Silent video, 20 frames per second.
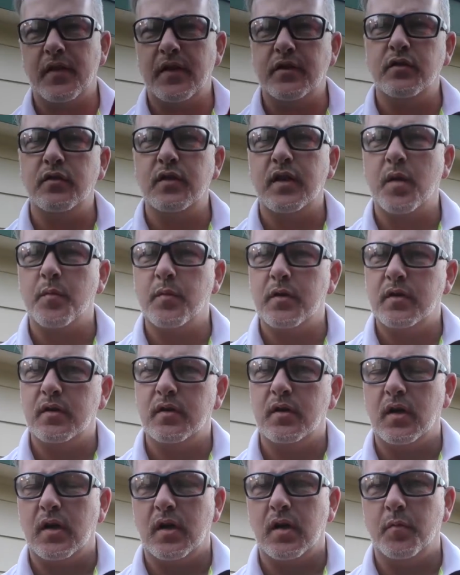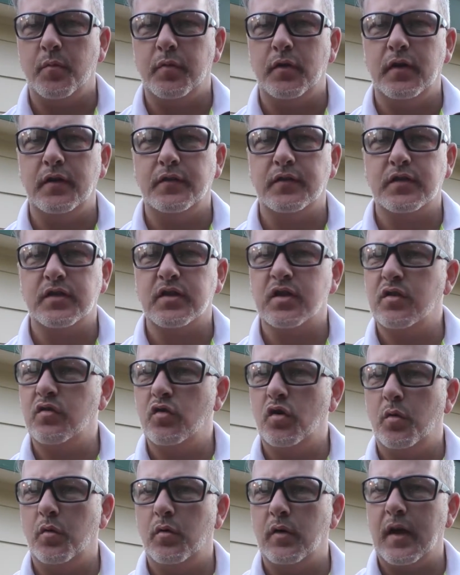They do come in, uh, believe, just a
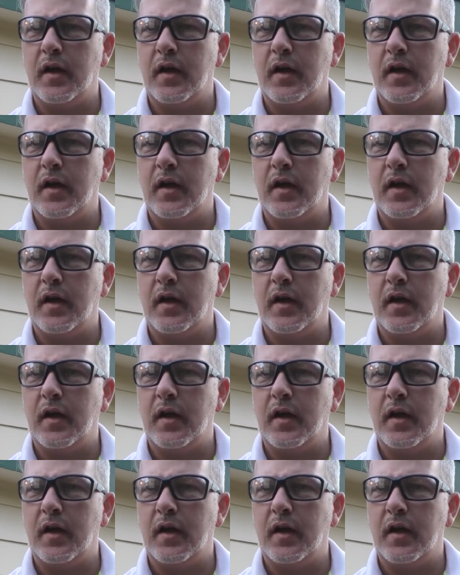normal